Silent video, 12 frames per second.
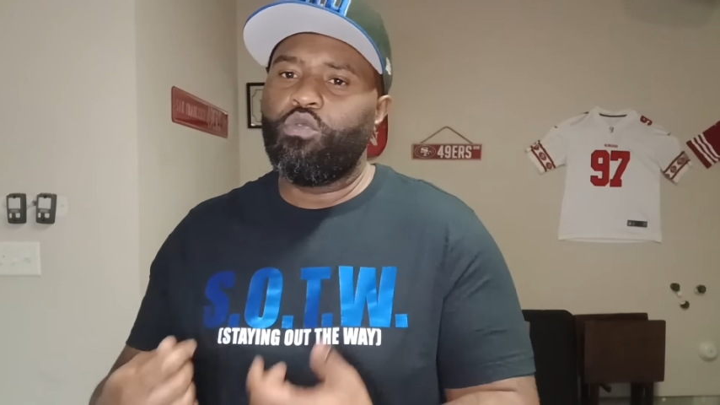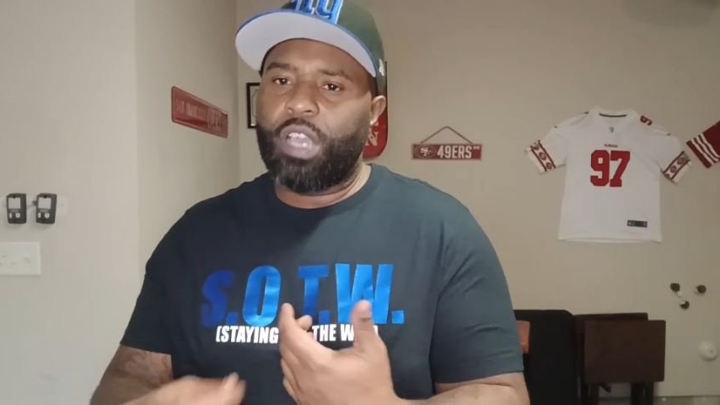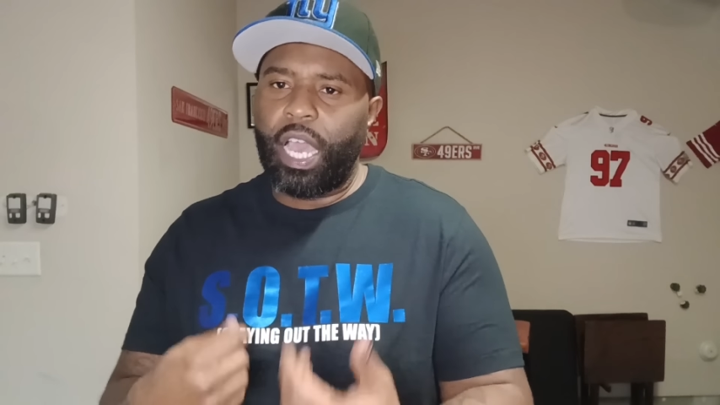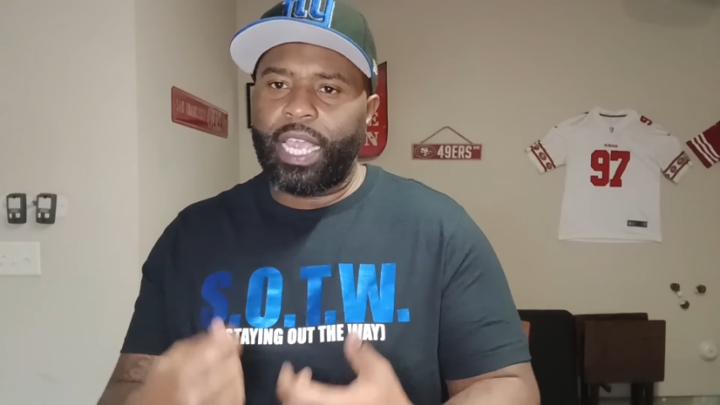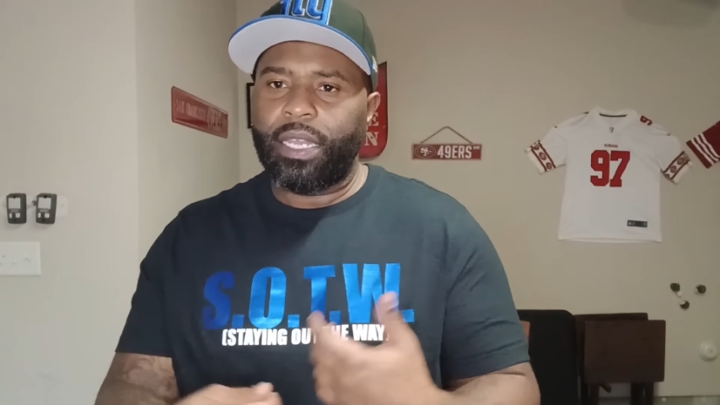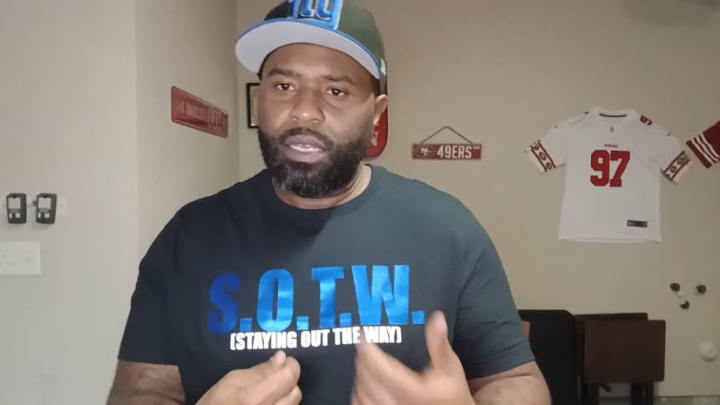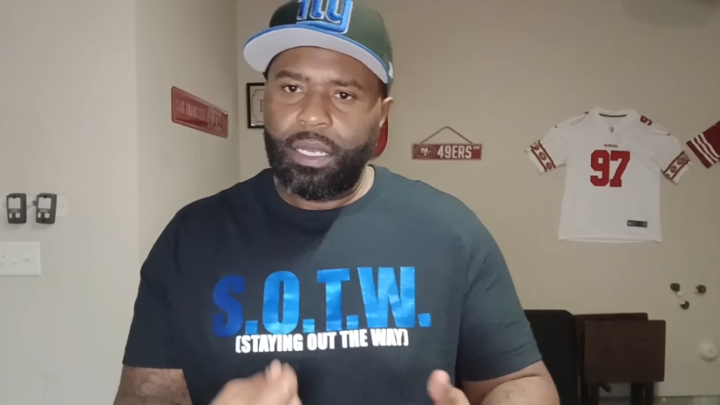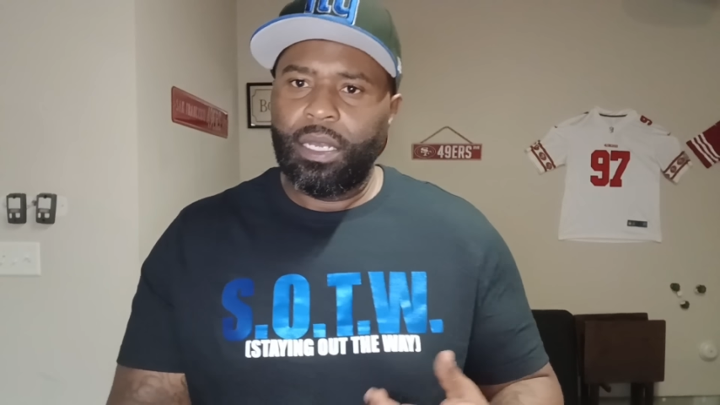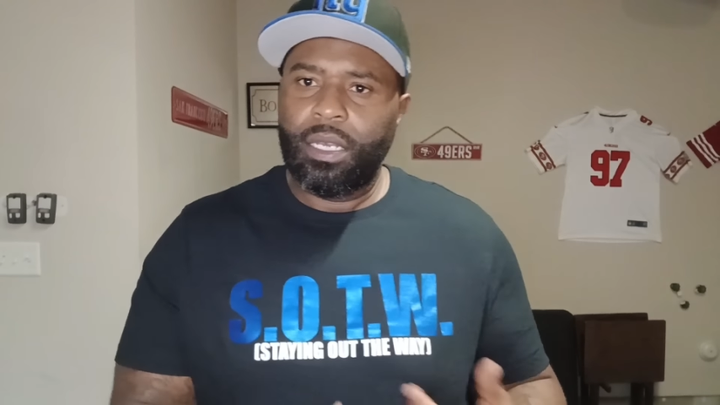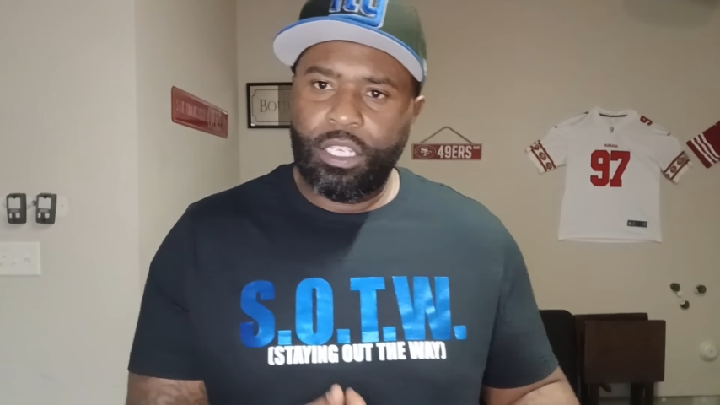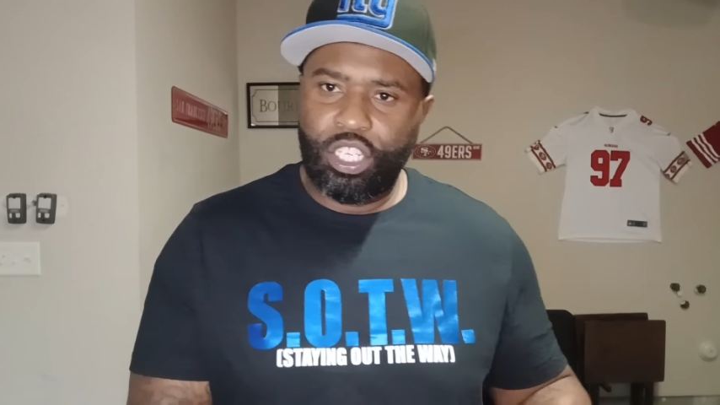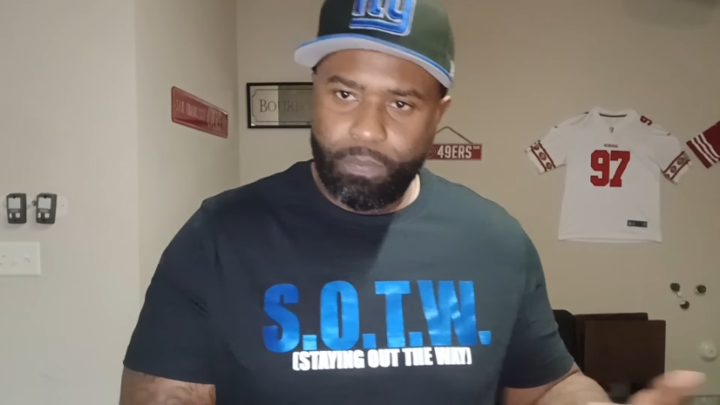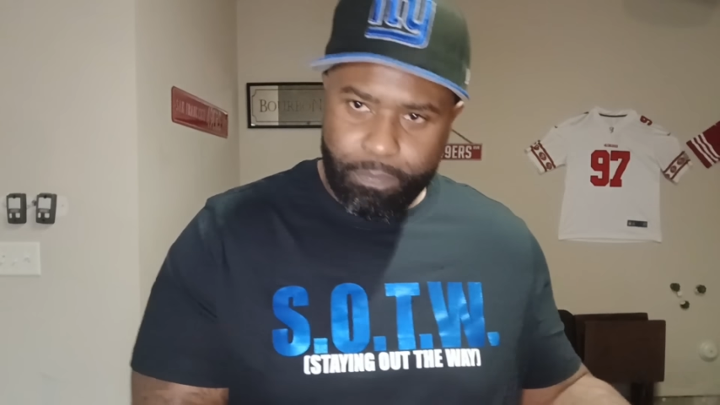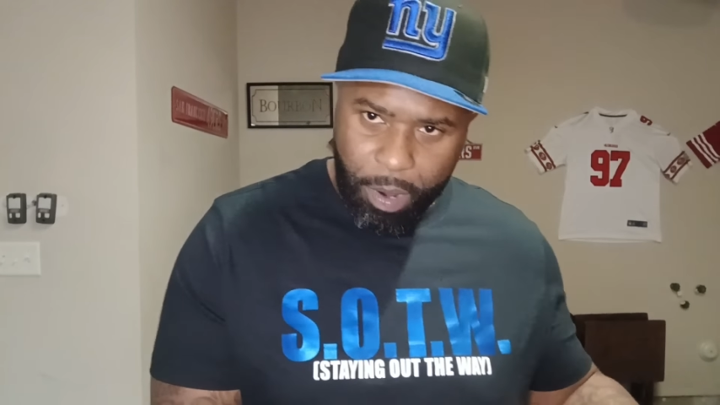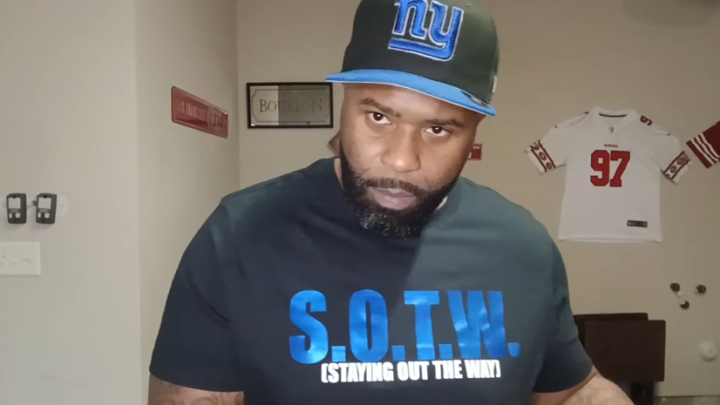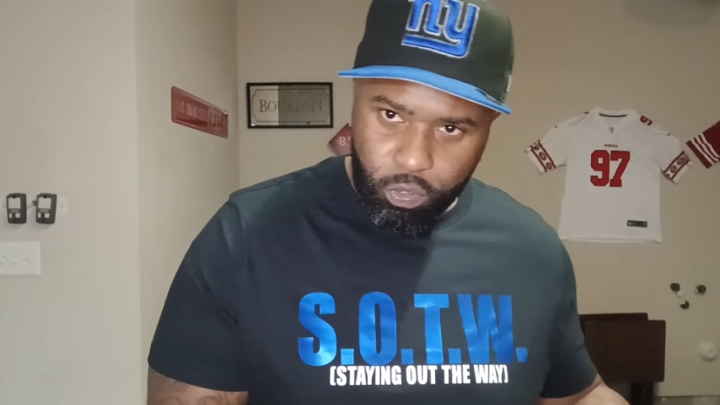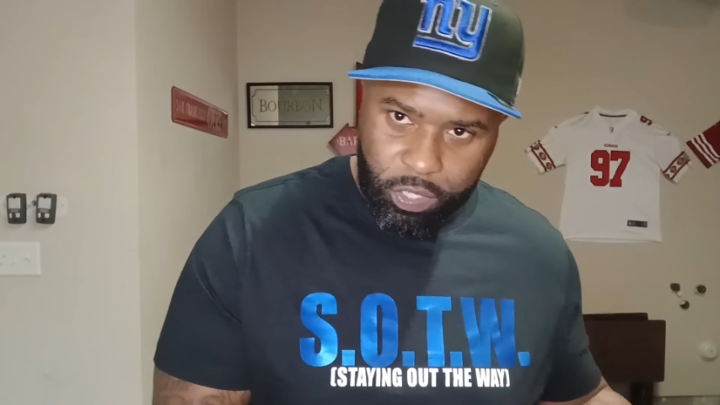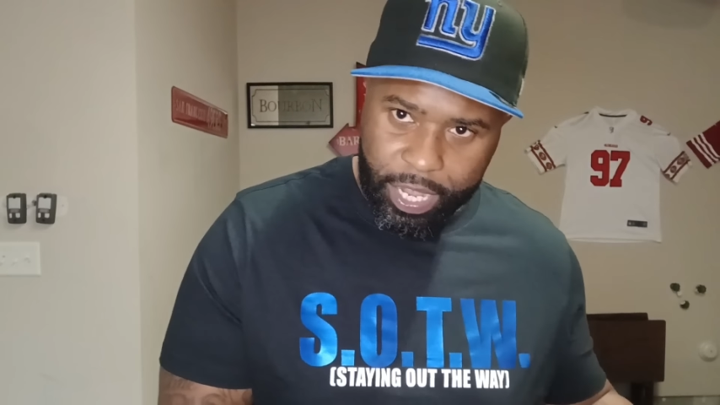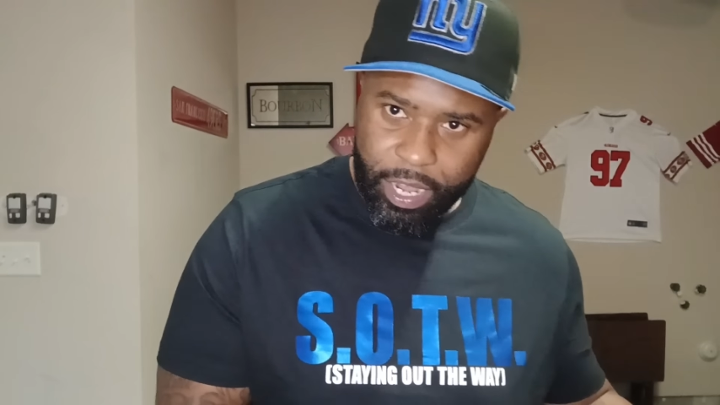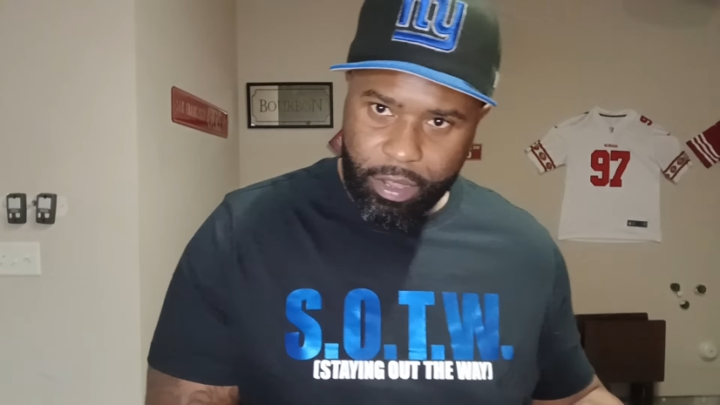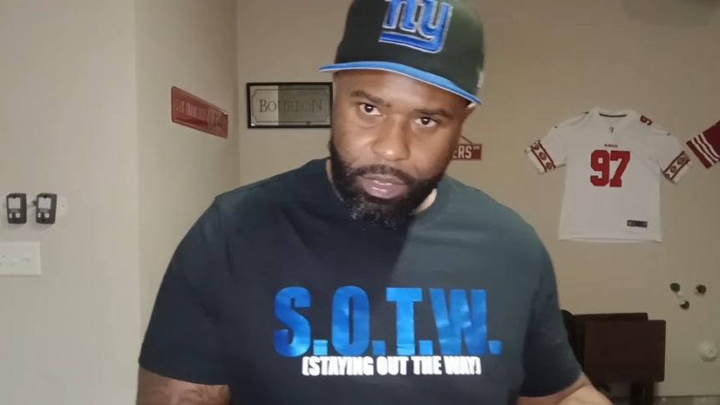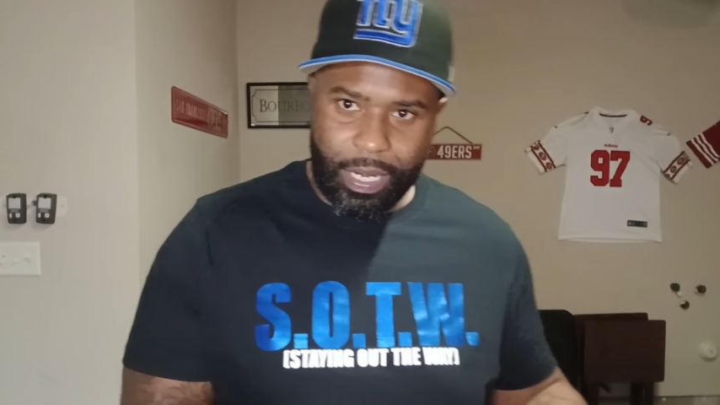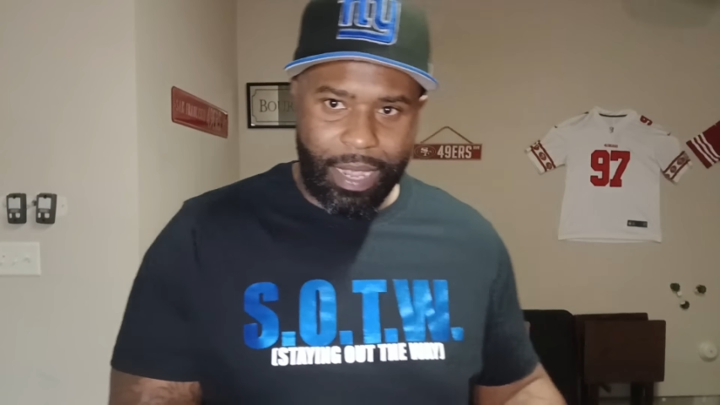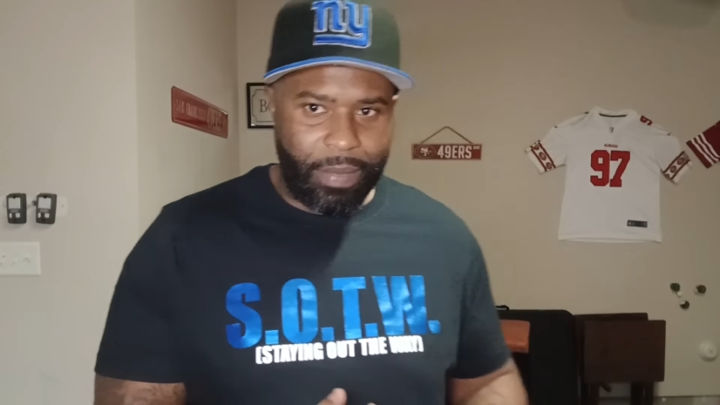cutting Bubbles' hair,
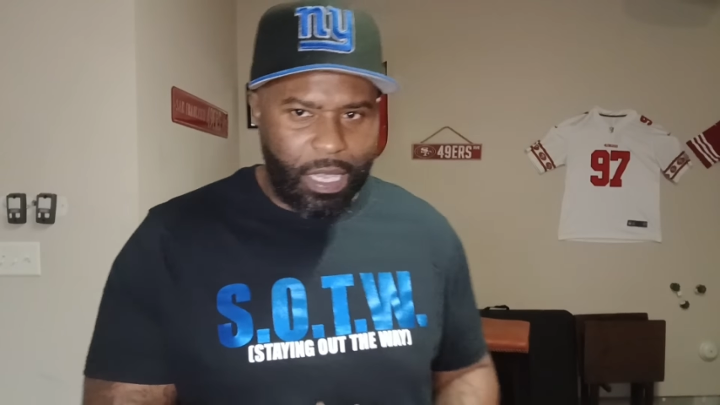you know what I mean?